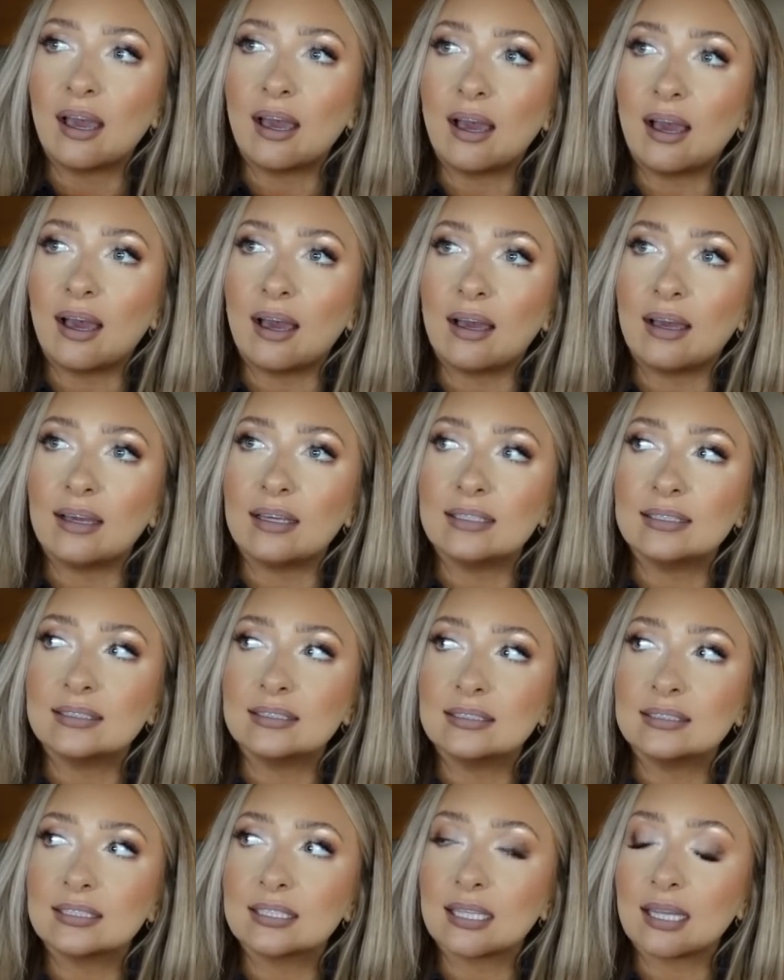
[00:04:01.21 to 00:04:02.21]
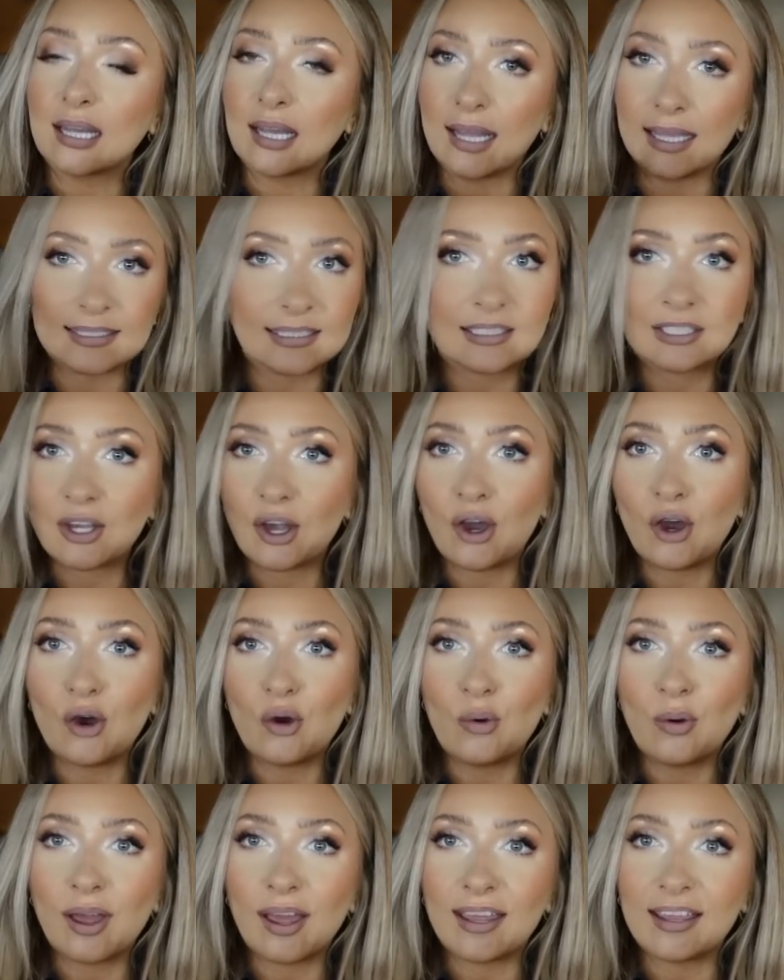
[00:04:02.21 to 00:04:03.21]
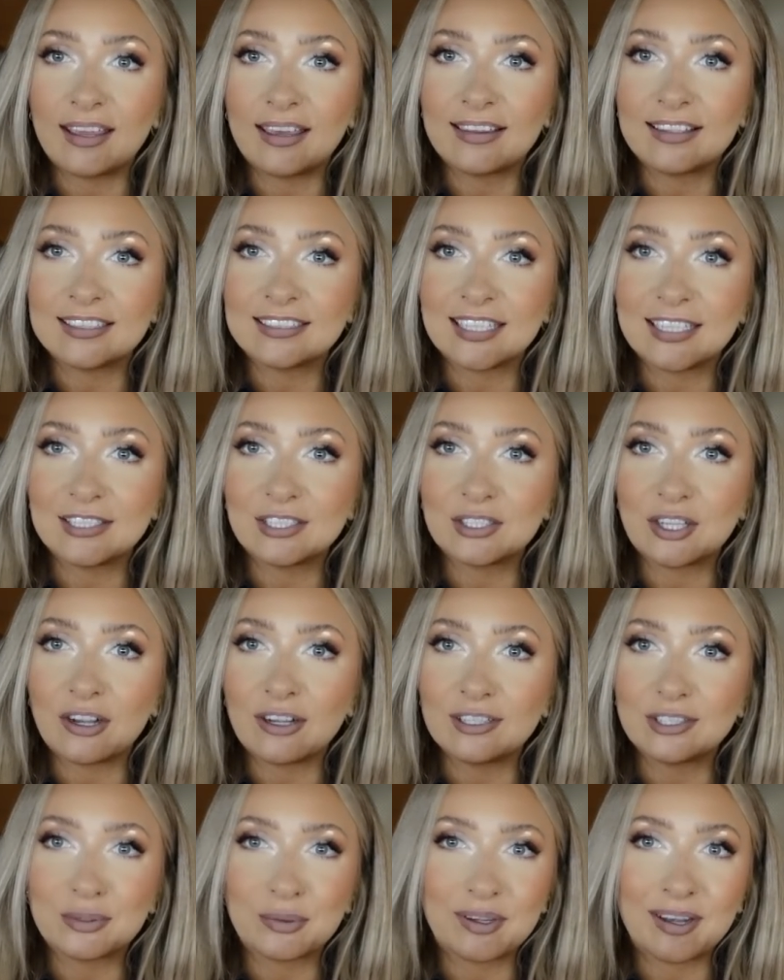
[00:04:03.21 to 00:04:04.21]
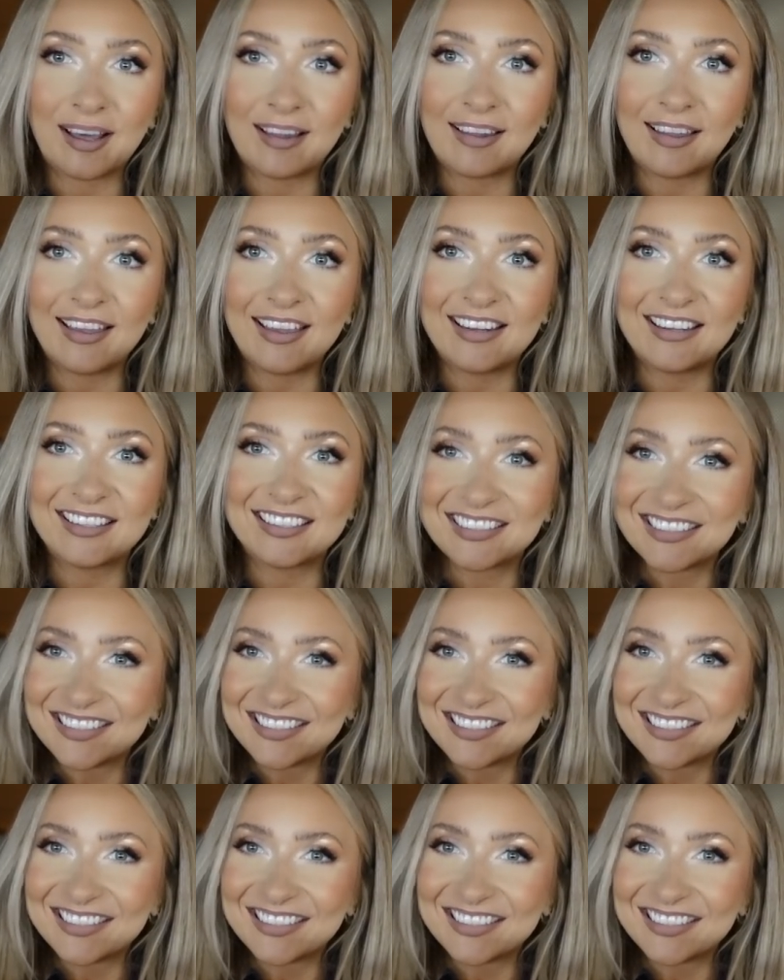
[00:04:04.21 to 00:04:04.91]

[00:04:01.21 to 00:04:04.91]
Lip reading: and let's go and get this day started so we're not late.